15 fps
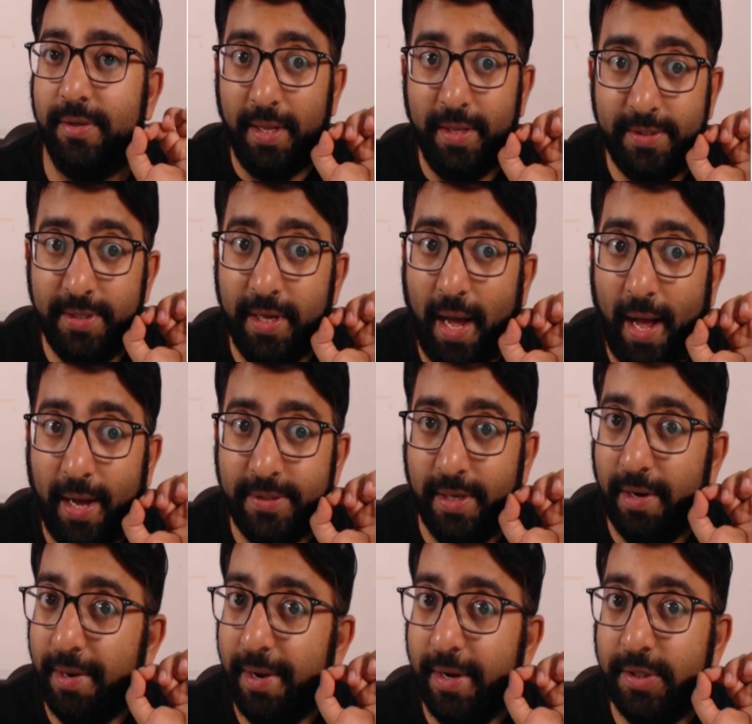Since the
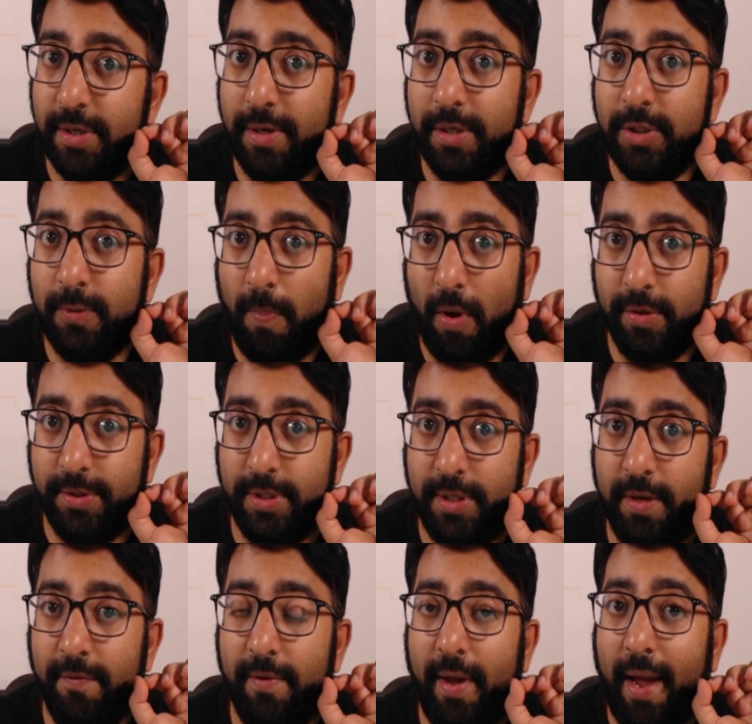acceleration is
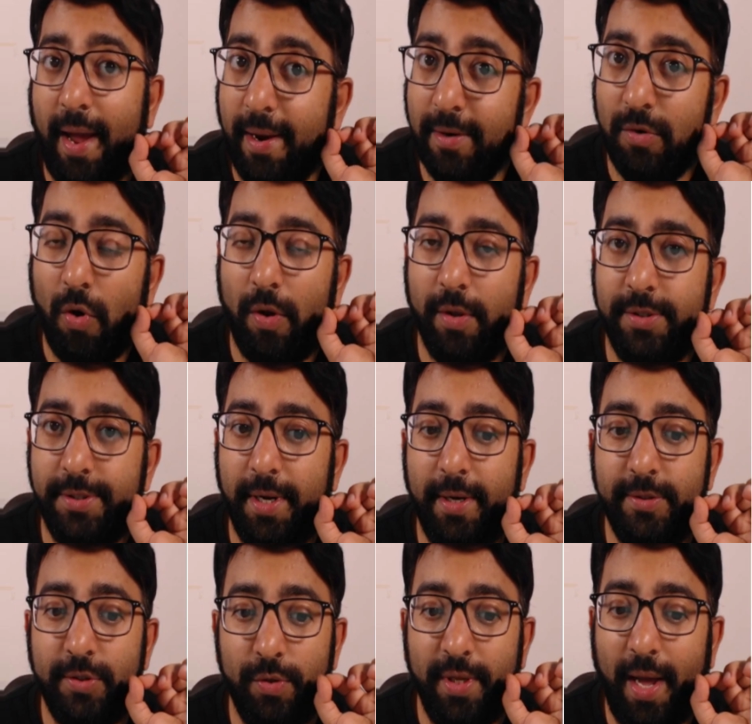positive and
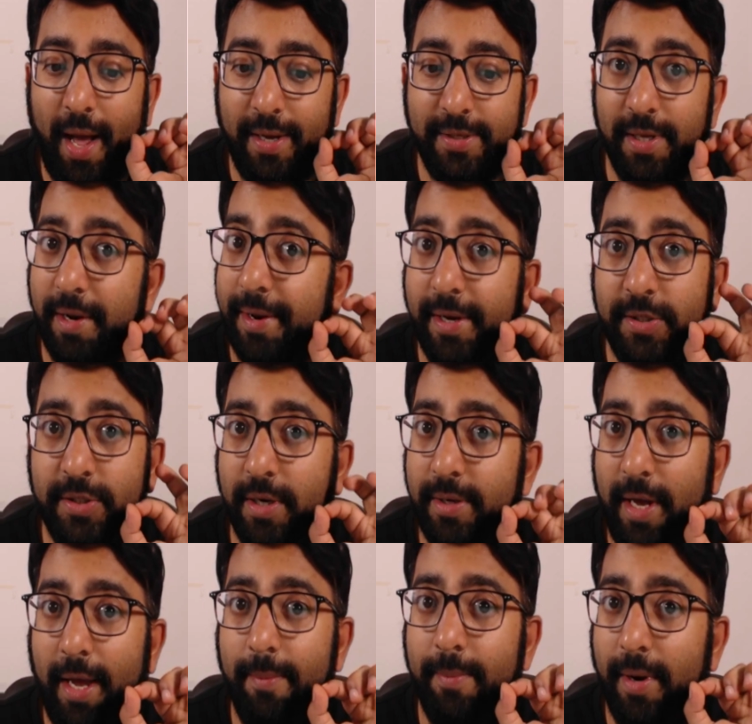constant, so the
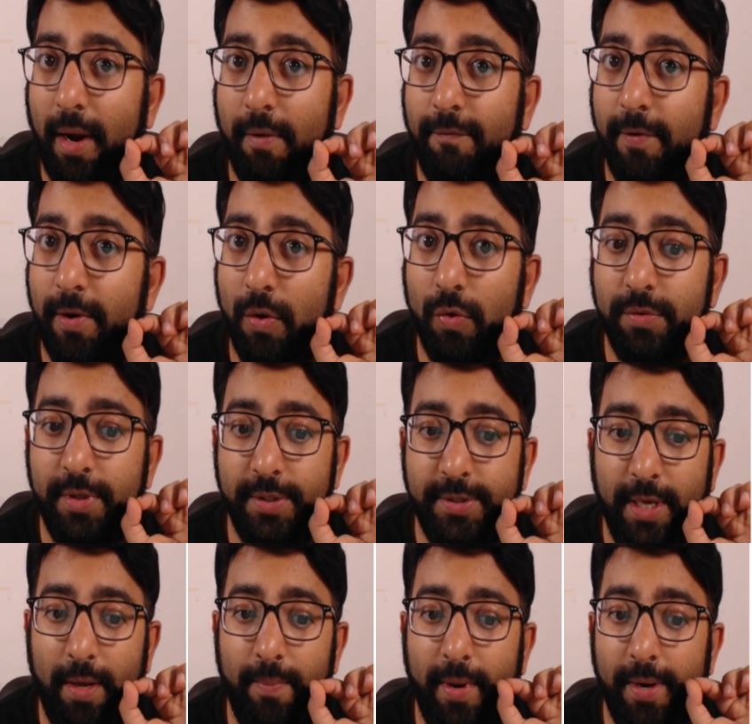acceleration time graph will look the
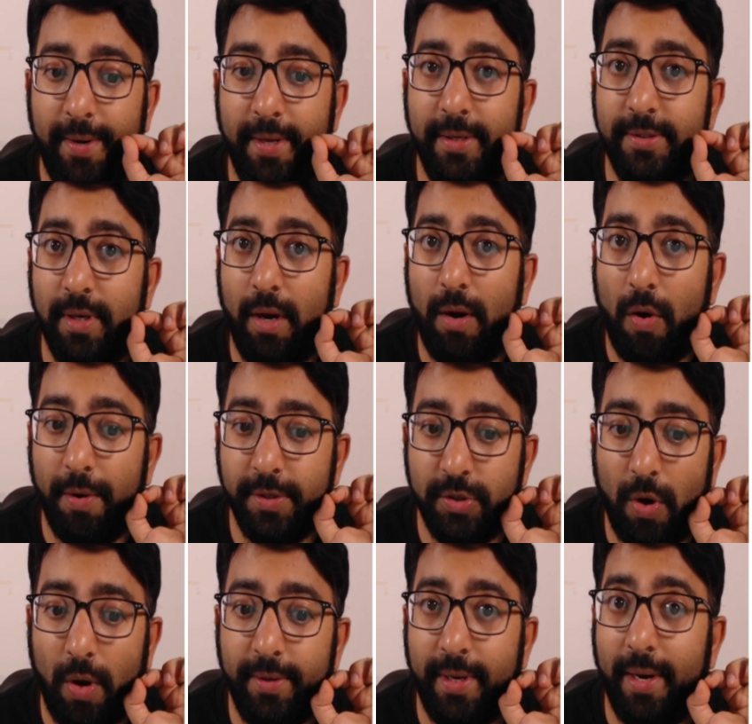same. It is a
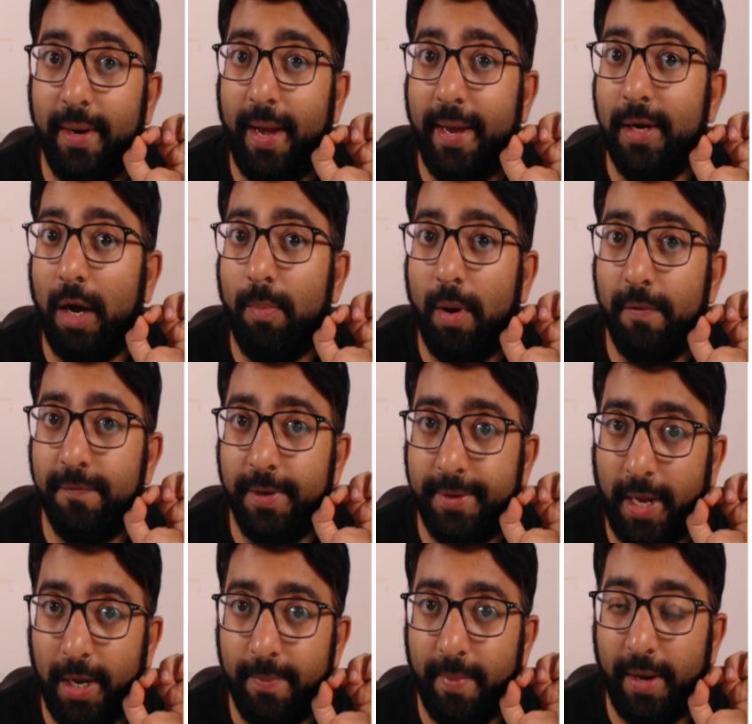horizontal line above
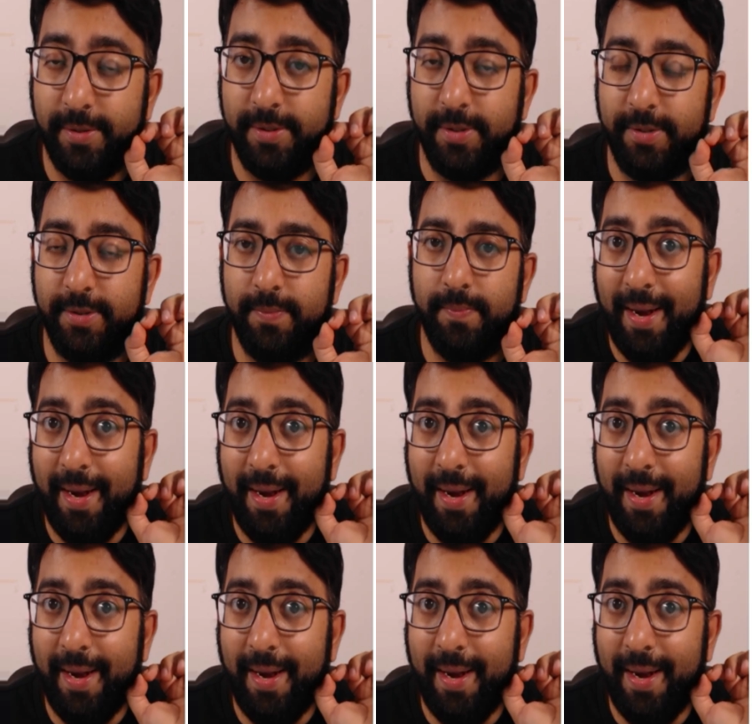the time axis.